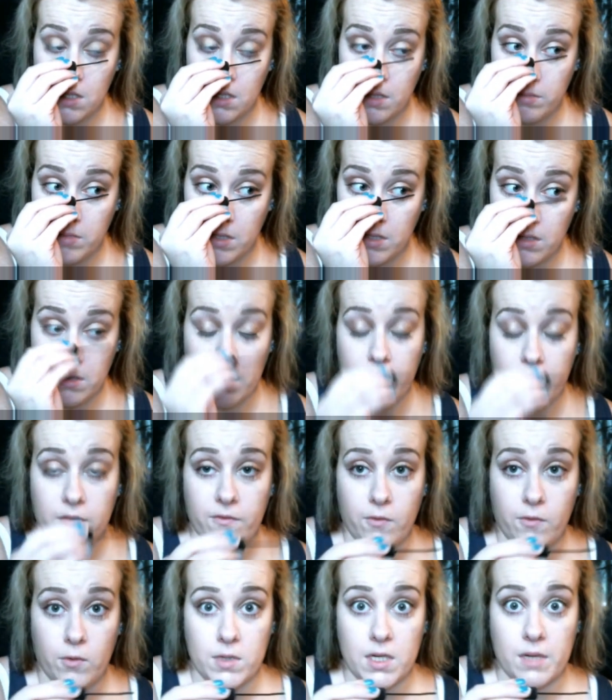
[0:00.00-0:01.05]
I'm there like
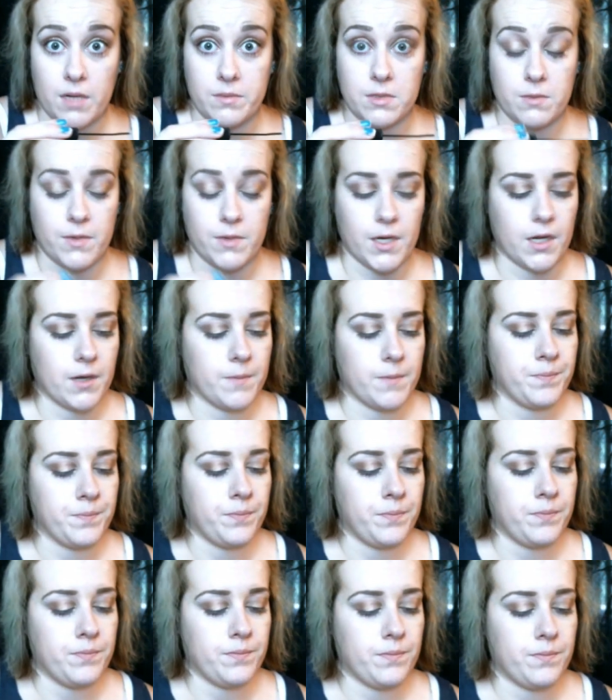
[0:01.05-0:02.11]
4 times a week.
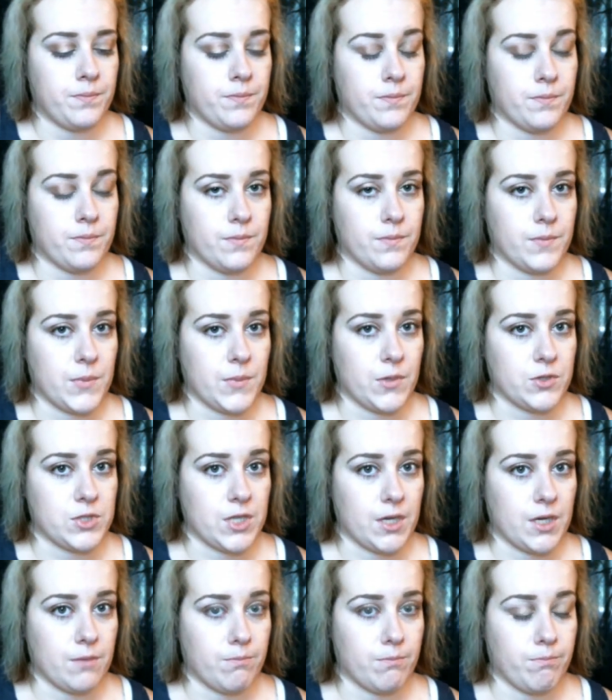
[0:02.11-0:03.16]
No
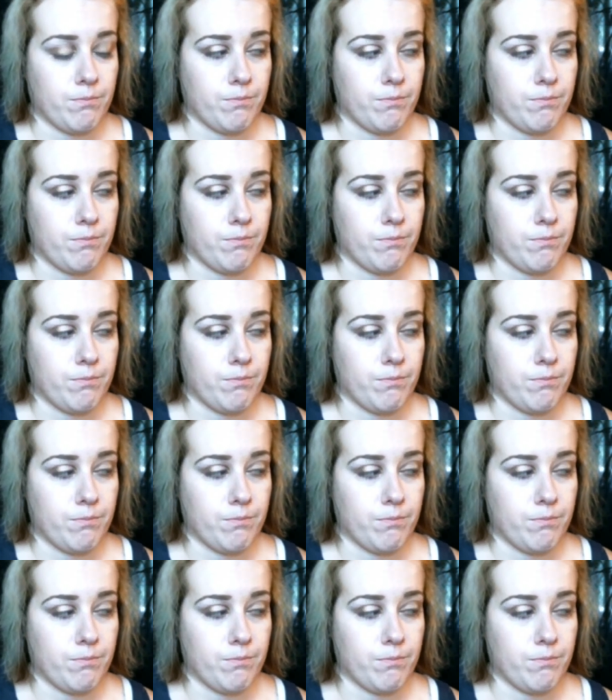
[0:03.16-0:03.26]
shame.